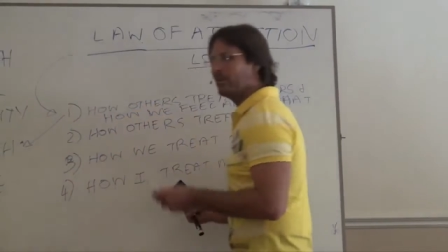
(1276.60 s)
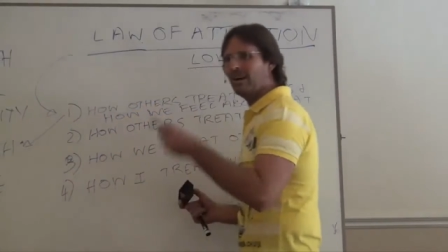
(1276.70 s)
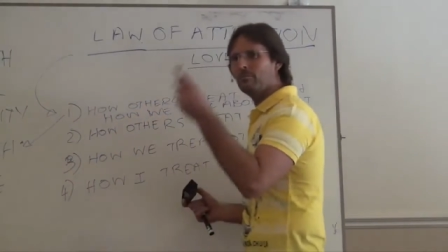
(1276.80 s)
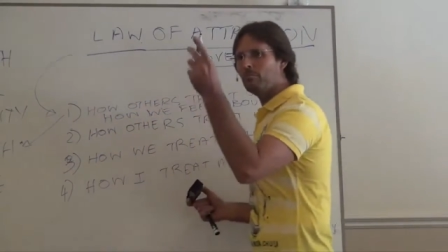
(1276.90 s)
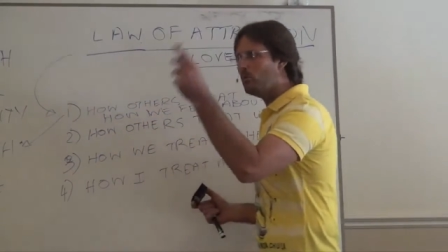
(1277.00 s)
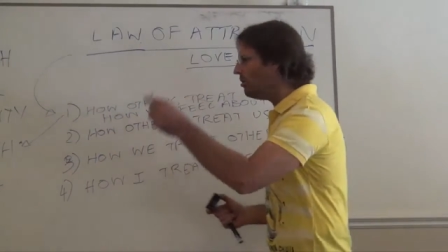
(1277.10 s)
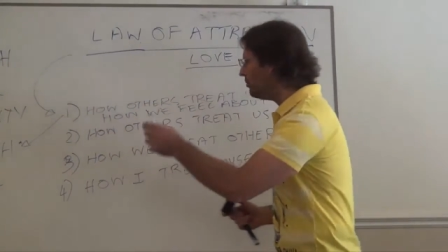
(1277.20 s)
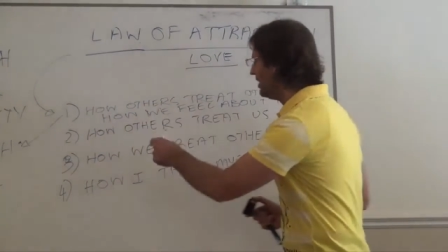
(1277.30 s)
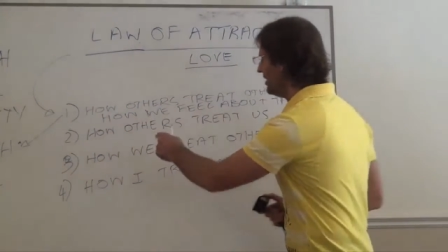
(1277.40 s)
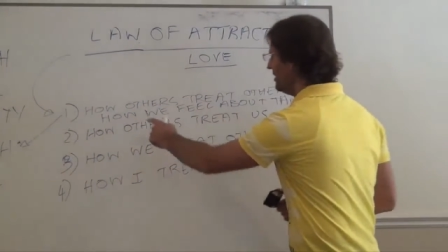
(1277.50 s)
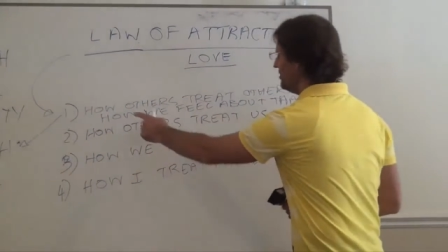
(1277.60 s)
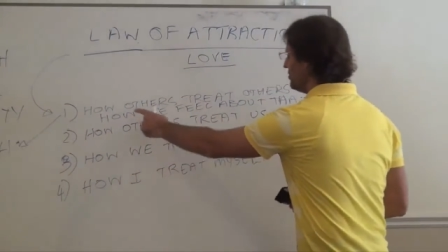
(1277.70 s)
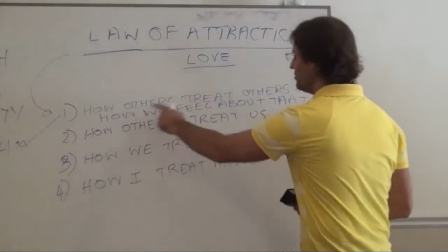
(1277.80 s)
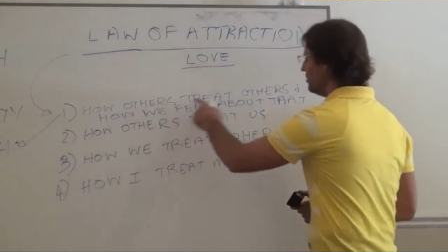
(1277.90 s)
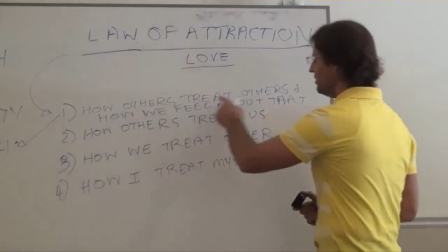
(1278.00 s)
we are more willing
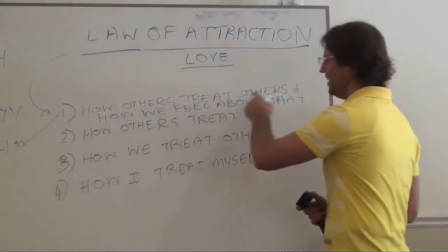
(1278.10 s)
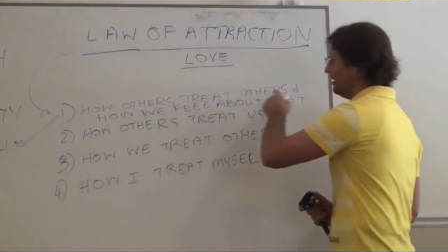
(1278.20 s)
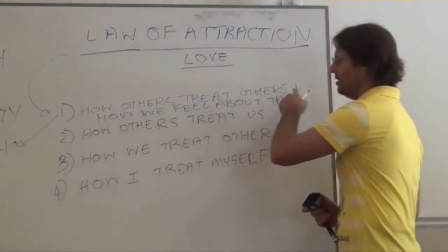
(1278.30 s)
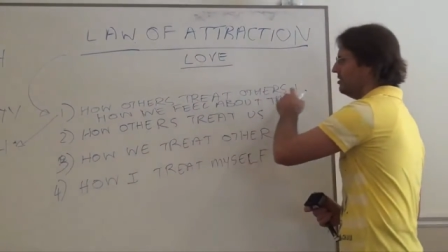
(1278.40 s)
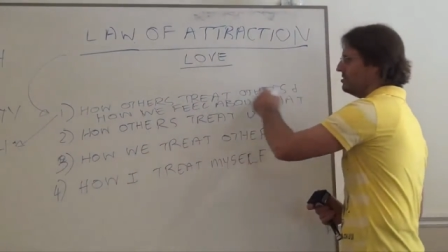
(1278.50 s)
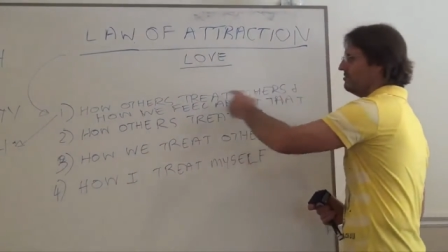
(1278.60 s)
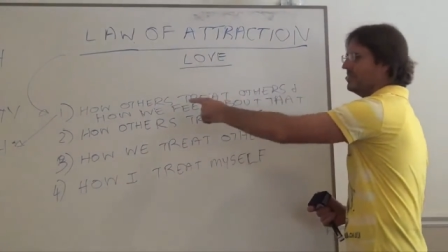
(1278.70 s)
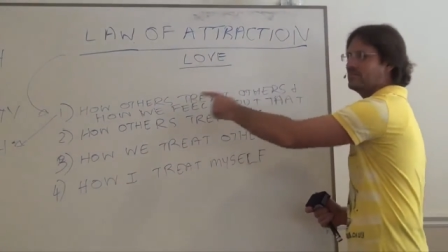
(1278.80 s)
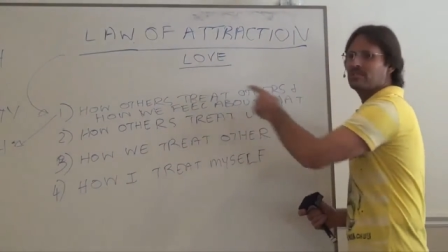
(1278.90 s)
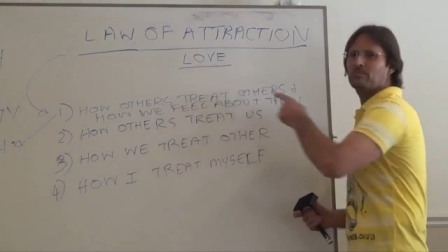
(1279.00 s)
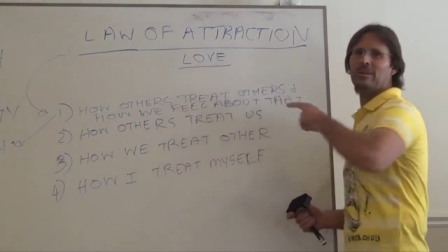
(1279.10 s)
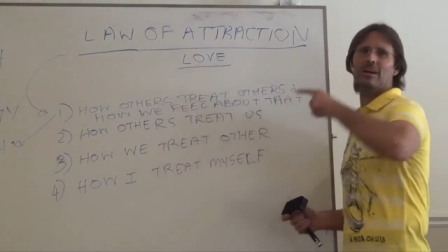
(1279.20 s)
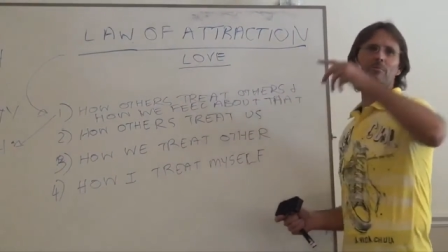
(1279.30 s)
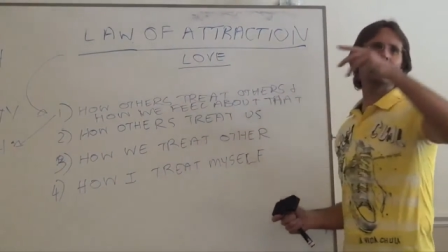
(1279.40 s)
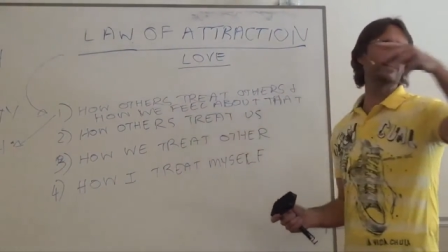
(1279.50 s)
to talk about those events than we
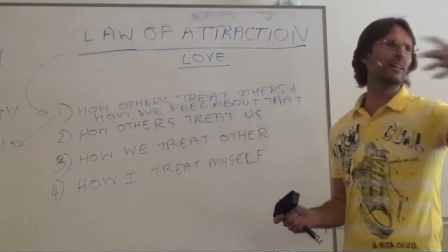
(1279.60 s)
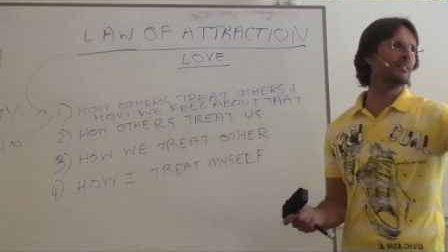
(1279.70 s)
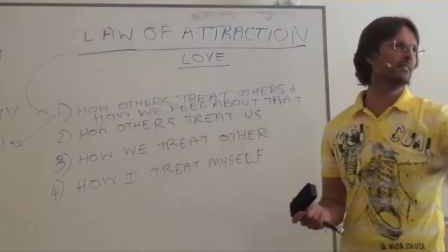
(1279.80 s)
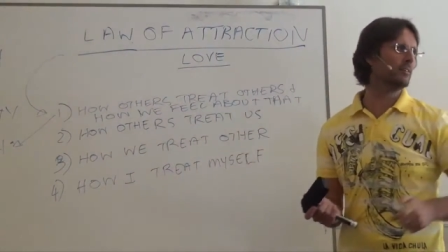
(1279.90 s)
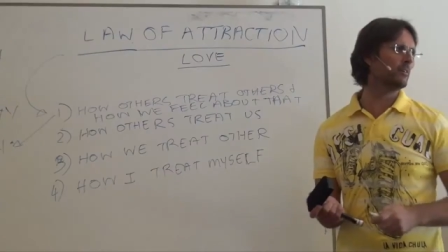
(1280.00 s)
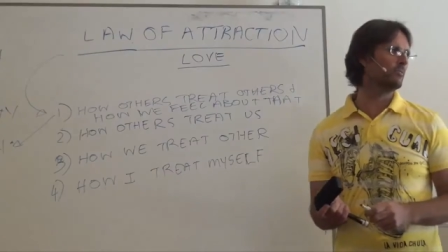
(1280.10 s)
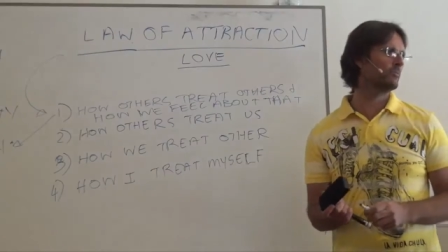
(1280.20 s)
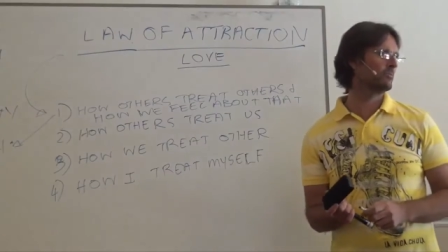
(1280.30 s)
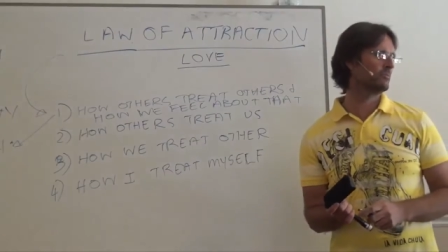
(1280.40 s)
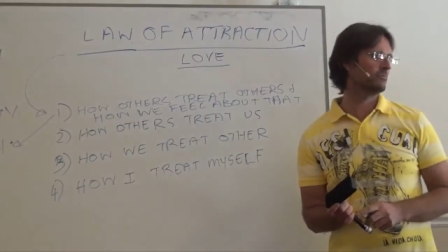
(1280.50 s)
are about anything else.